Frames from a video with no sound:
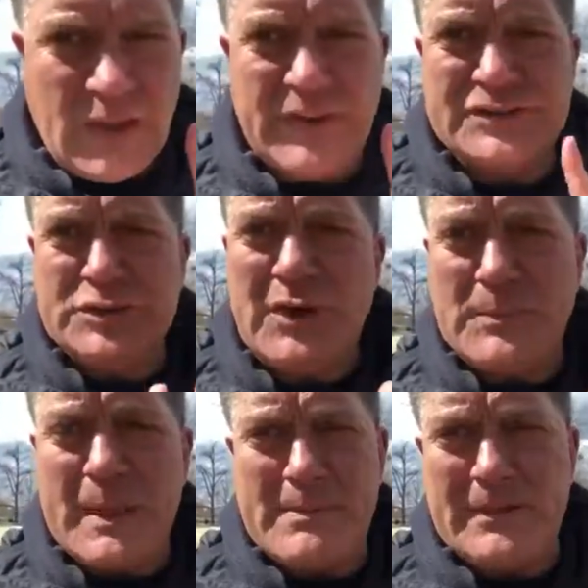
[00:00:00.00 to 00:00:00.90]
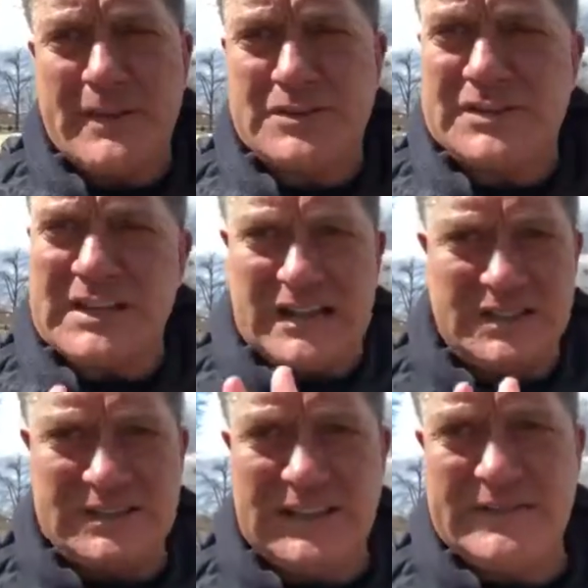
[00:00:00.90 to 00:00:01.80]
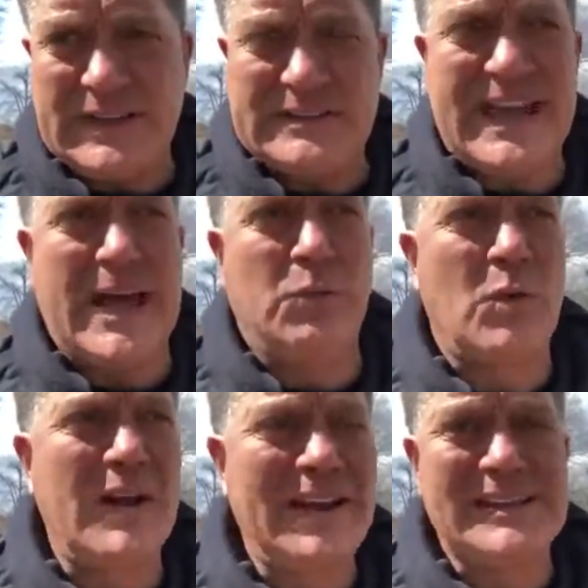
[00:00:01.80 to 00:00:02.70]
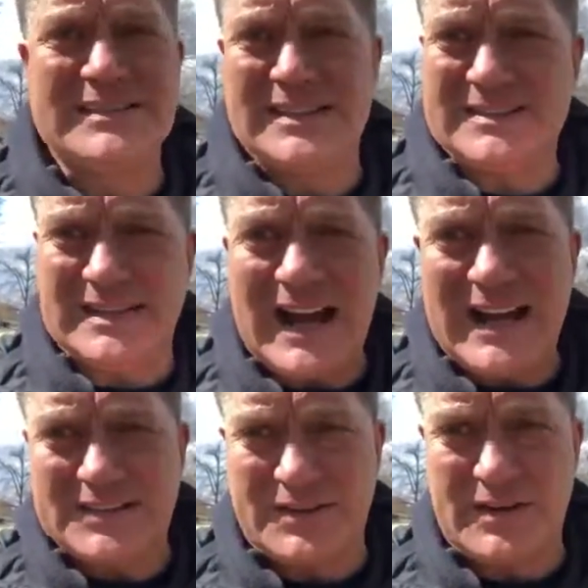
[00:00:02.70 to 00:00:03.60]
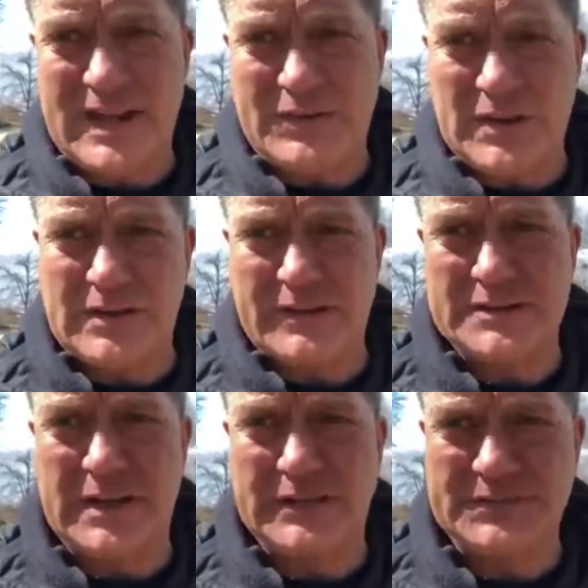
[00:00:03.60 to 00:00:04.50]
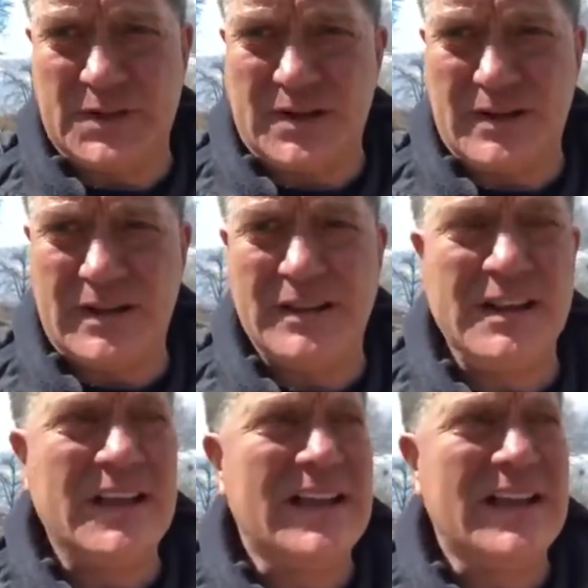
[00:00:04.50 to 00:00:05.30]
There's two other people of interest, and I'll just leave it at that. One is this doctor at the University of Florida.